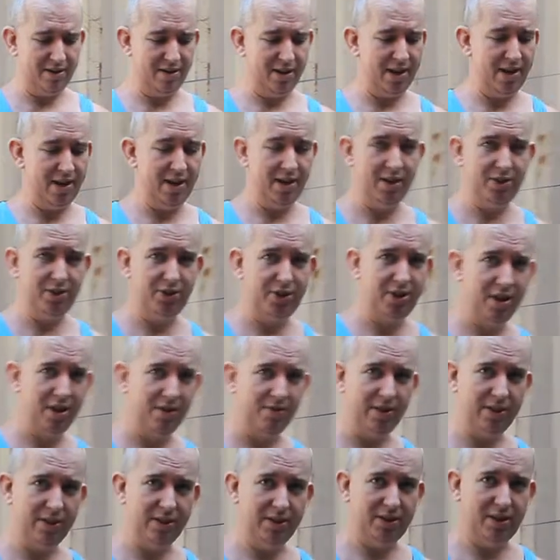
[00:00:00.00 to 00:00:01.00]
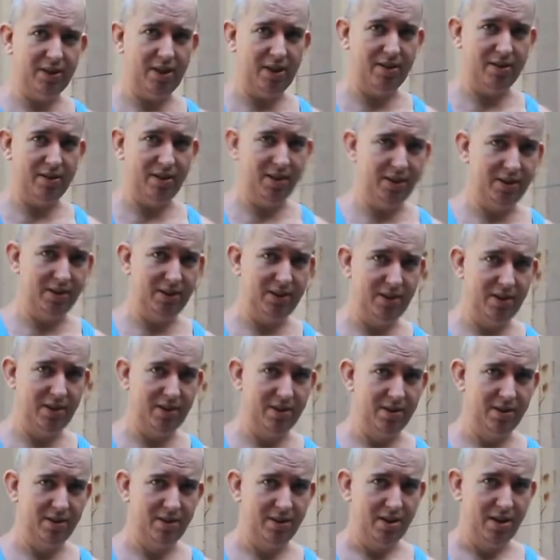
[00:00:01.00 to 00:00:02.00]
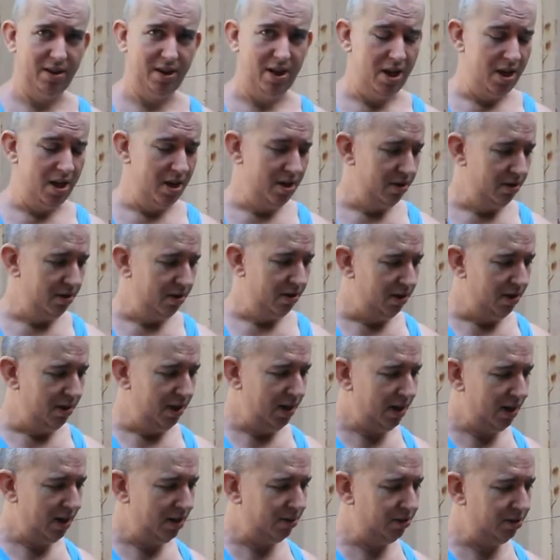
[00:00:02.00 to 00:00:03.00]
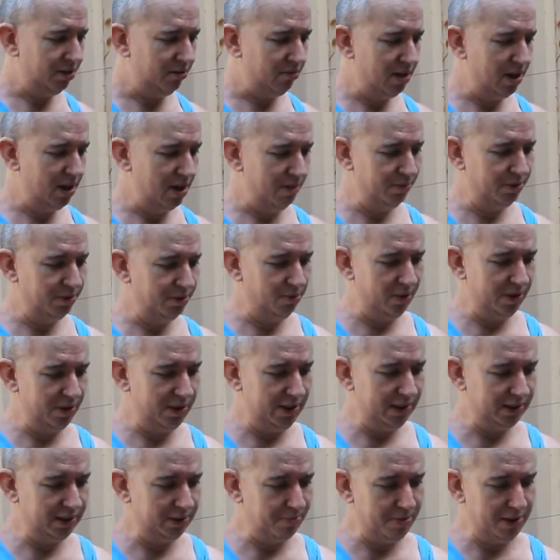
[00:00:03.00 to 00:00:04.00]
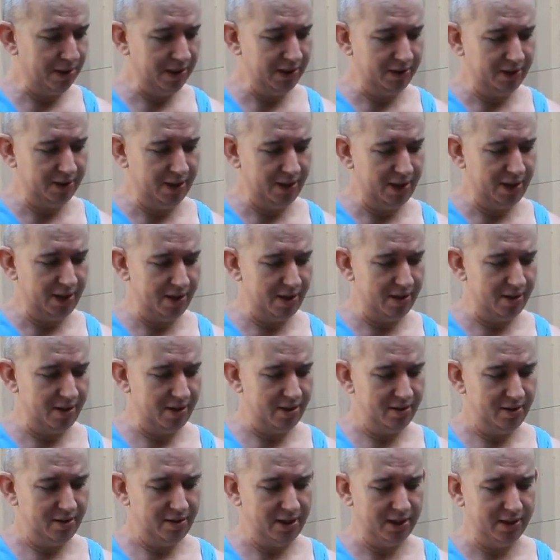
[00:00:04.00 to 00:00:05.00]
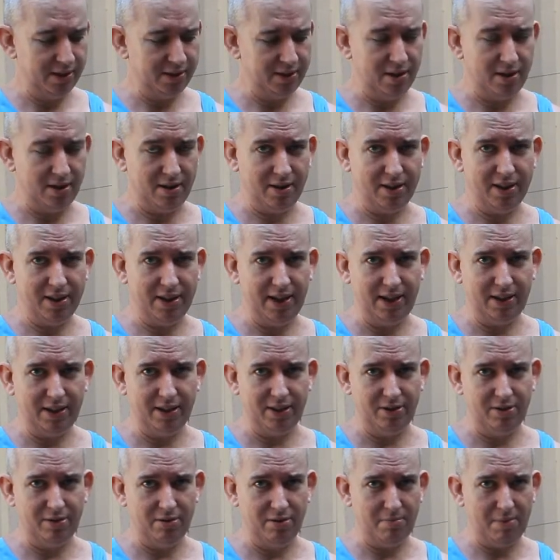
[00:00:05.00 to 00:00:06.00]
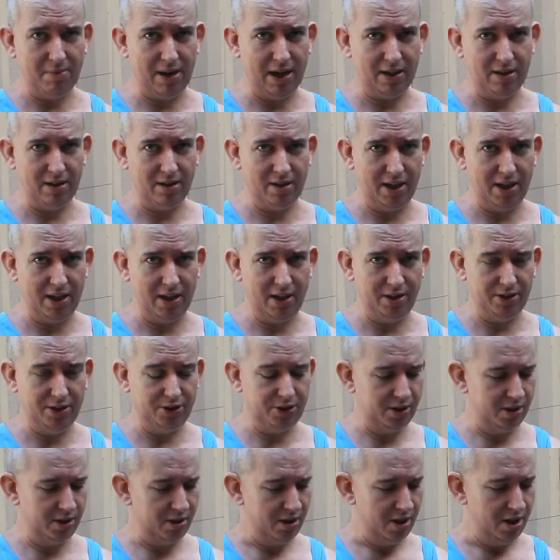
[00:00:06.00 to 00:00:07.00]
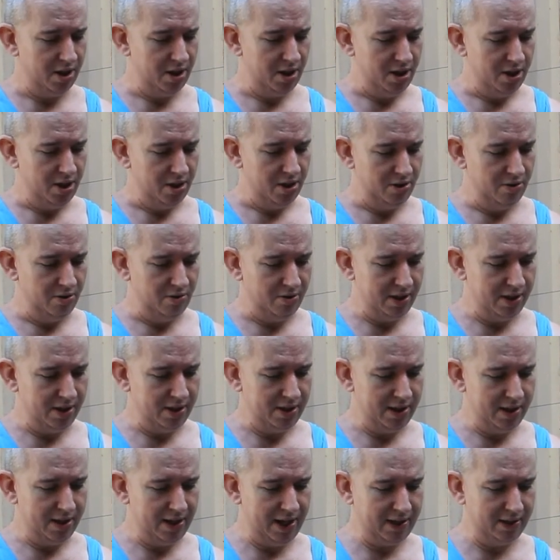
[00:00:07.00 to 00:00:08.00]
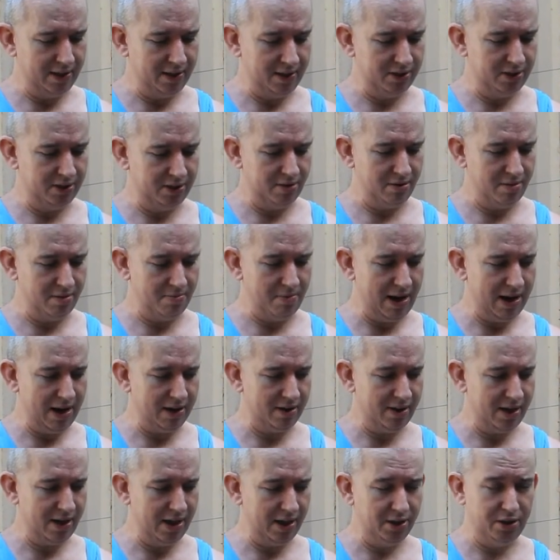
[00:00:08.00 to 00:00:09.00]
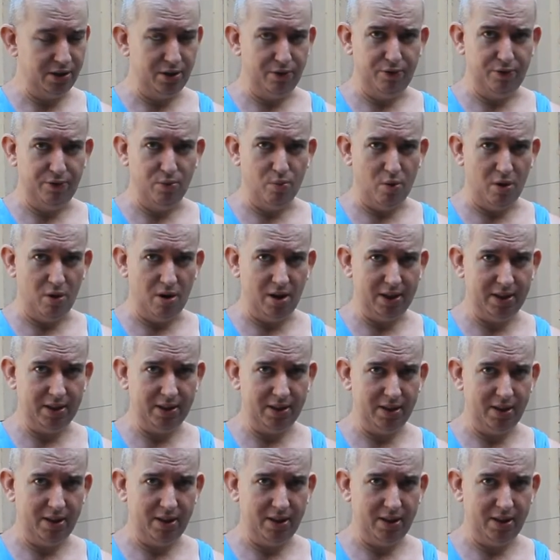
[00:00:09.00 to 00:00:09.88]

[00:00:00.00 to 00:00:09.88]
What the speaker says: gauge covered in sawdust. It also comes with this piece here that is not connected to the miter gauge. You can connect this to the miter gauge if you want,